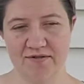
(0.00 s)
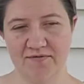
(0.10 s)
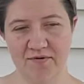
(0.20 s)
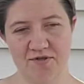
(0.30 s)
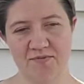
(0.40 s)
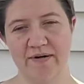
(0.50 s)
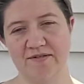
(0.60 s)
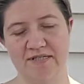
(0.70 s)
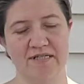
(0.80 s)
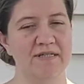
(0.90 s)
Of course, we are
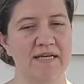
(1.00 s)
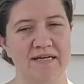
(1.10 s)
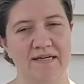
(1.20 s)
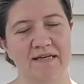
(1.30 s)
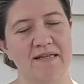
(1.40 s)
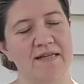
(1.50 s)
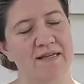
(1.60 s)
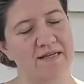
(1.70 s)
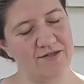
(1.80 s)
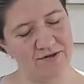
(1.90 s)
still in the
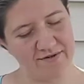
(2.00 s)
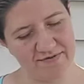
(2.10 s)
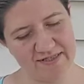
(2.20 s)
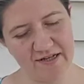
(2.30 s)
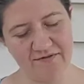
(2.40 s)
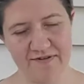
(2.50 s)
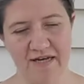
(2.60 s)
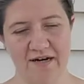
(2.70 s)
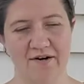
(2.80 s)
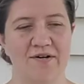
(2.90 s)
year of
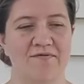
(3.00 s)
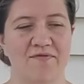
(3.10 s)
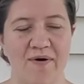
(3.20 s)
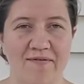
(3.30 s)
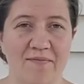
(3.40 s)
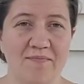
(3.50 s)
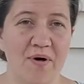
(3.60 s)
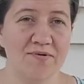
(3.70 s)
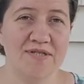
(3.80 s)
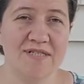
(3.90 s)
self-care, and if you haven't
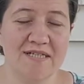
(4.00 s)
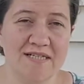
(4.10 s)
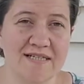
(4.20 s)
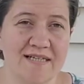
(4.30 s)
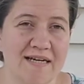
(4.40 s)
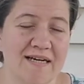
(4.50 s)
posted,